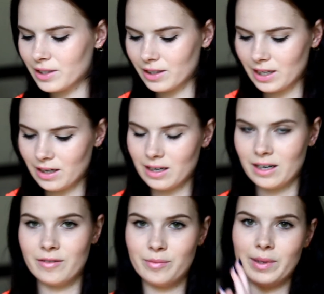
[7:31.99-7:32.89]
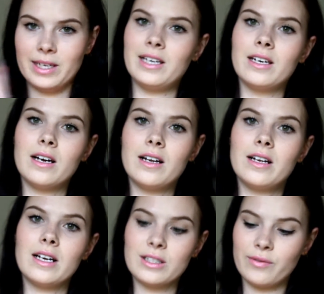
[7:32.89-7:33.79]
So yeah, I've been
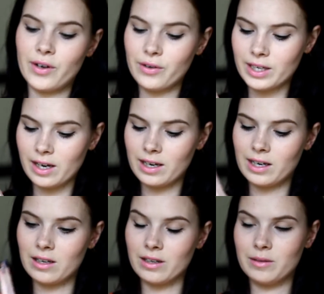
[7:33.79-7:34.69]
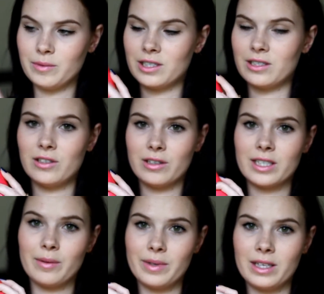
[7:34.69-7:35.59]
exfoliating a lot, which is not
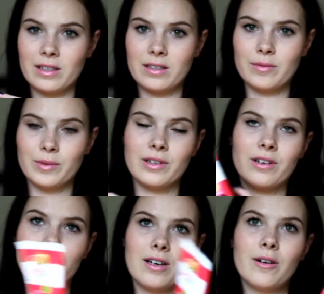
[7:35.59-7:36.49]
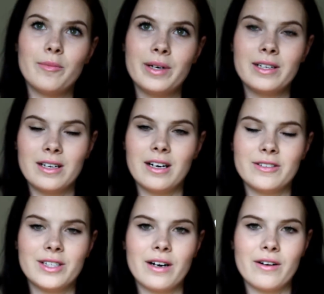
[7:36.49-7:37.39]
something, well, not a lot, but yeah,
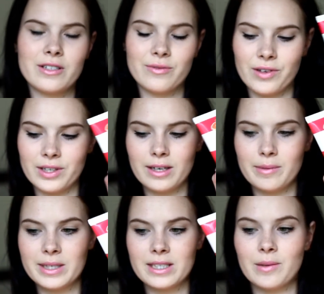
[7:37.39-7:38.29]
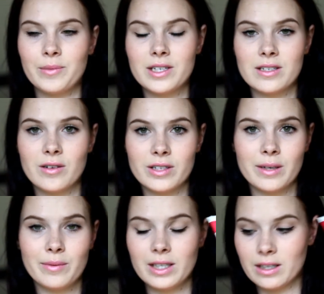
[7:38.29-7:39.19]
I started exfoliating my skin, which is not
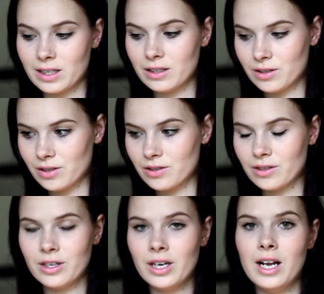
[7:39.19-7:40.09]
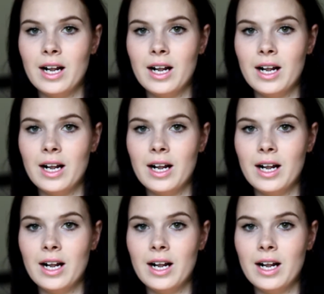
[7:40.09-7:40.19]
something that I used to do.